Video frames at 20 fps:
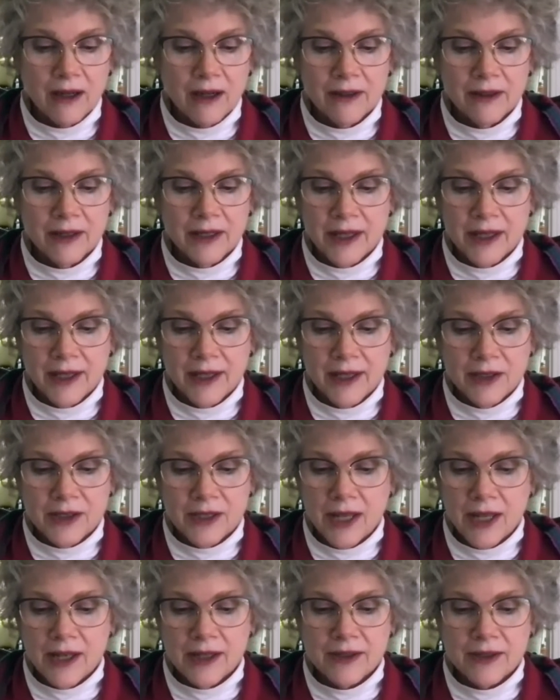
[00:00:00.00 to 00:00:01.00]
the king's
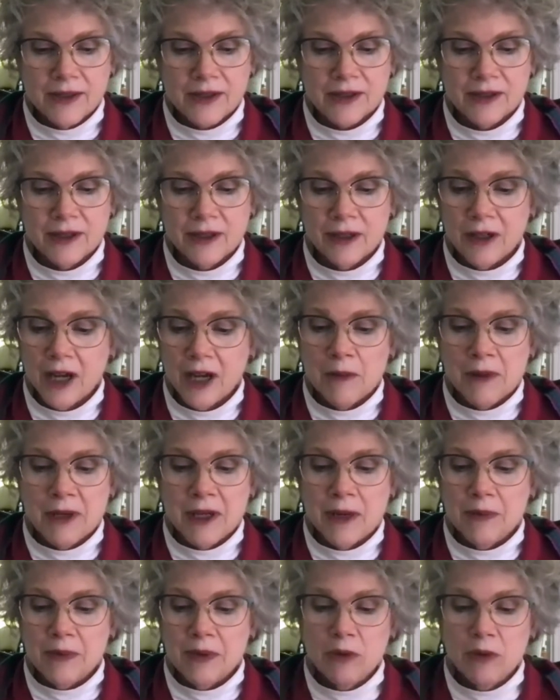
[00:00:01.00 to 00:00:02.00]
sons are coming
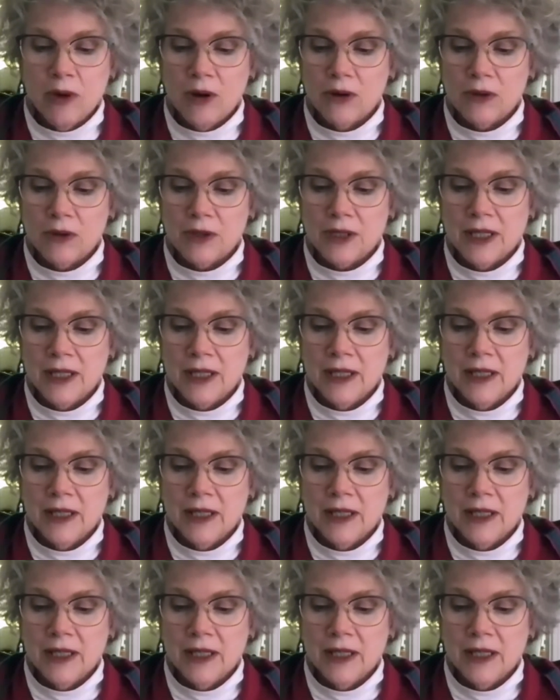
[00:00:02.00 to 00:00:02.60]
up the road.